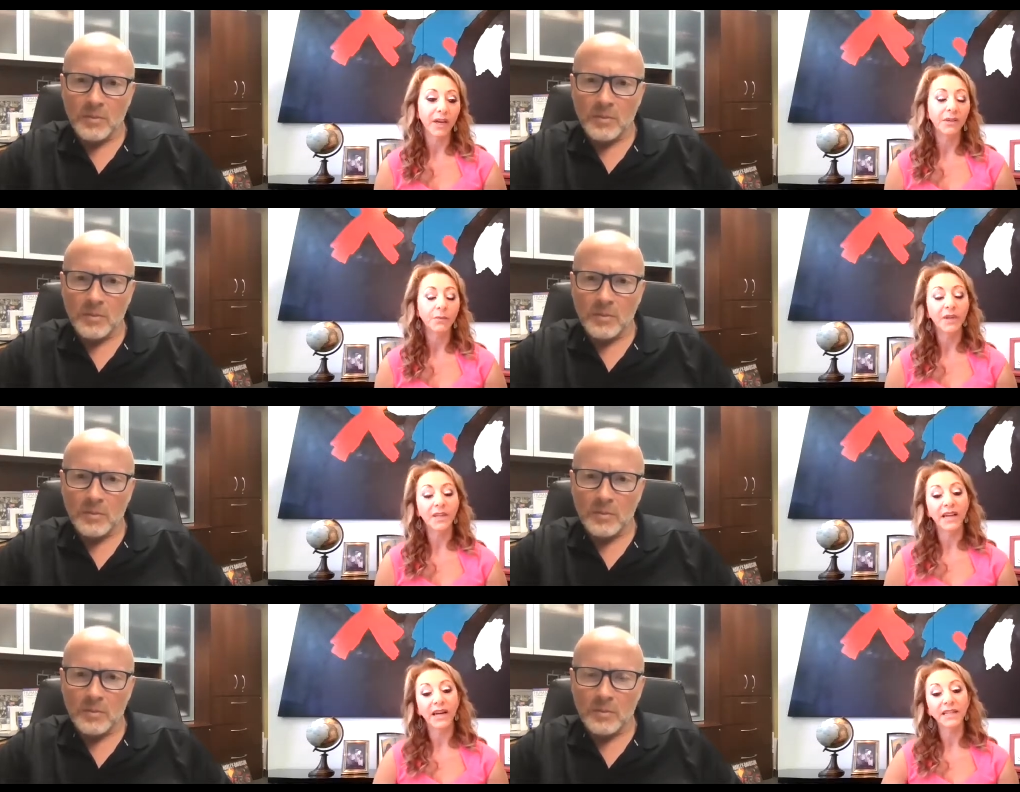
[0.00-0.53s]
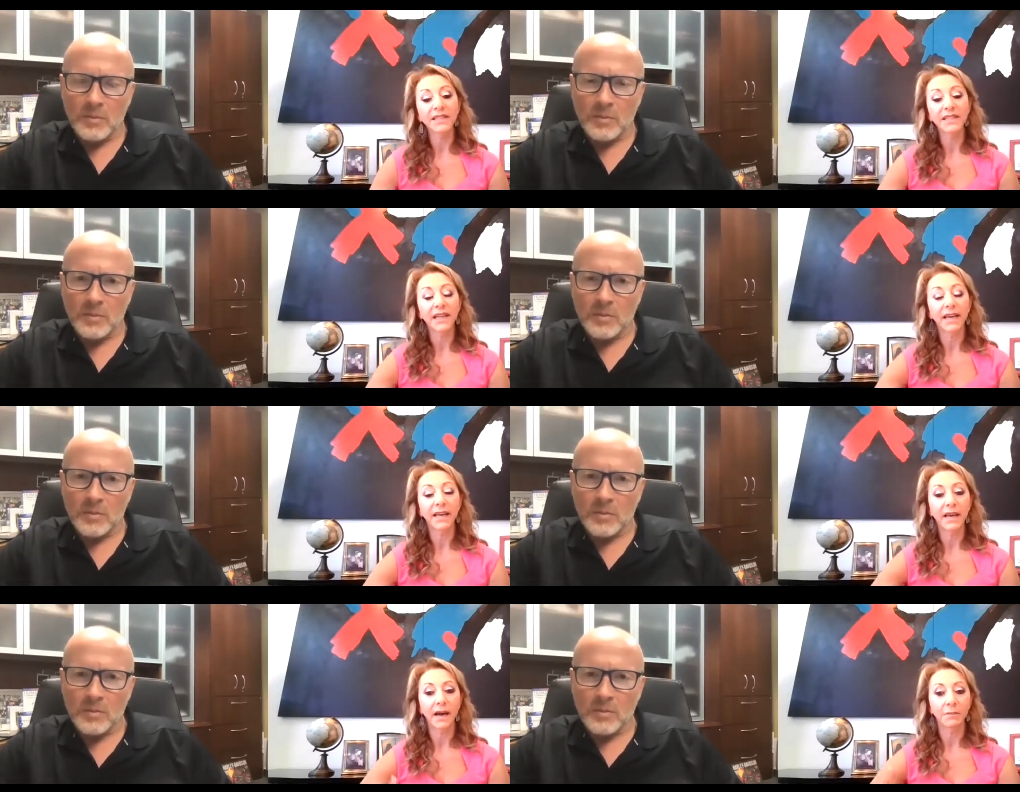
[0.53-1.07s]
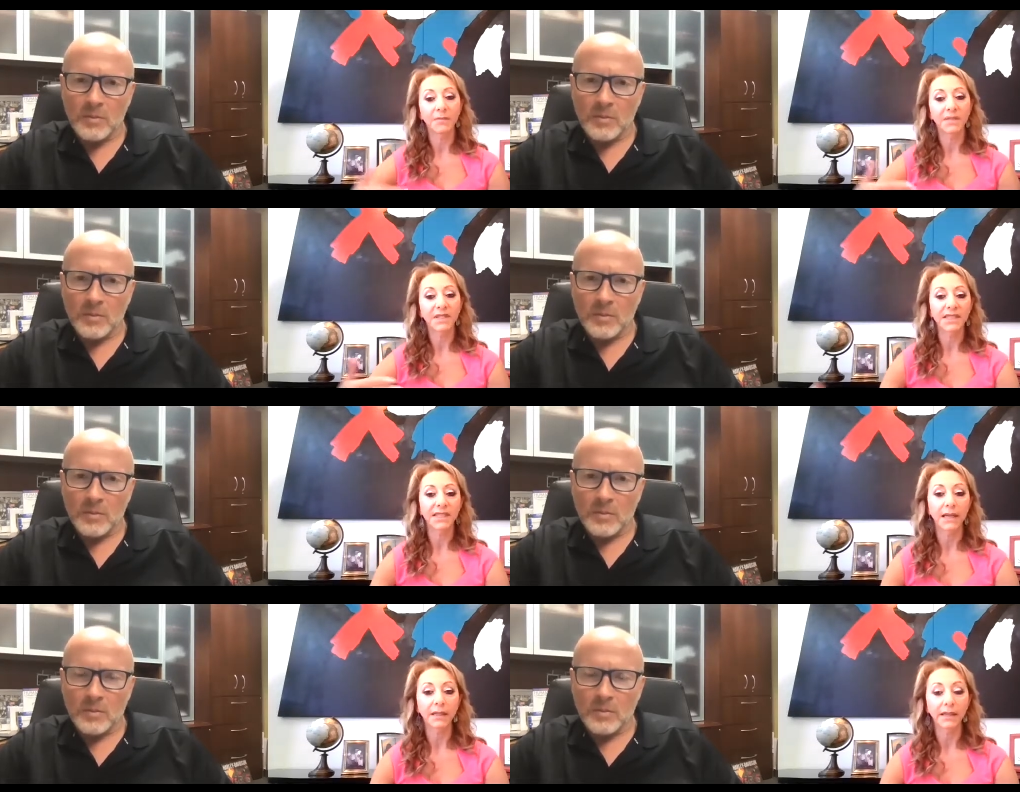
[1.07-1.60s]
Speaker 1: And when I say I'm
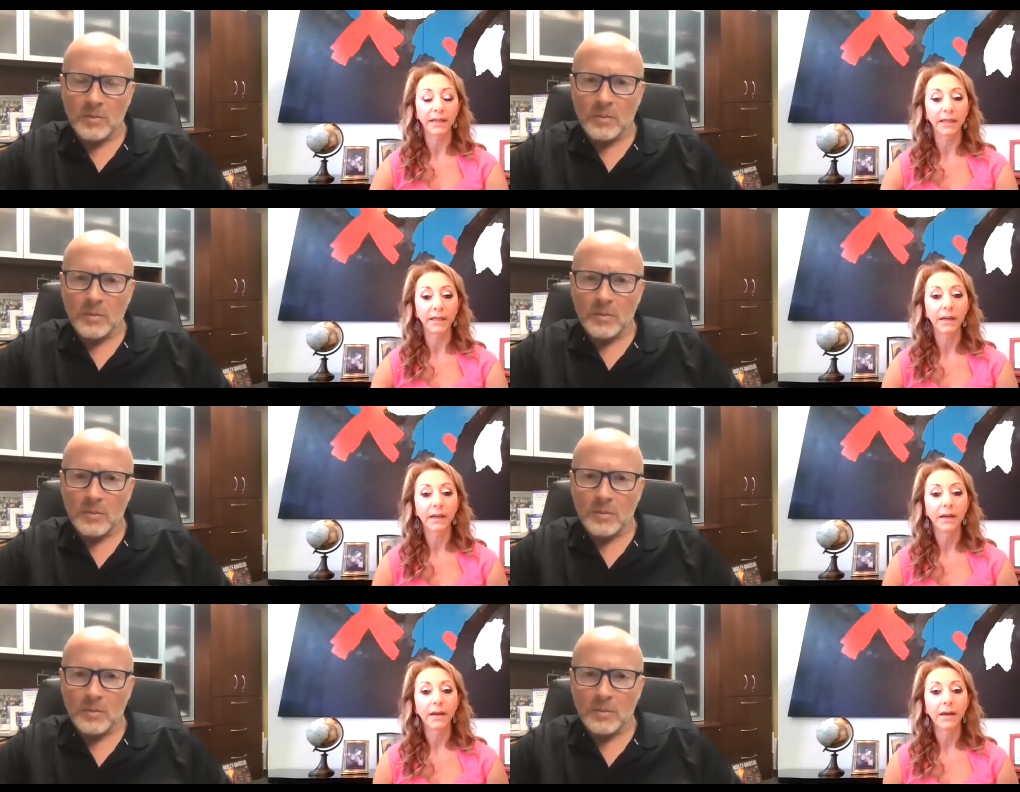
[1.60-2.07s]
selling,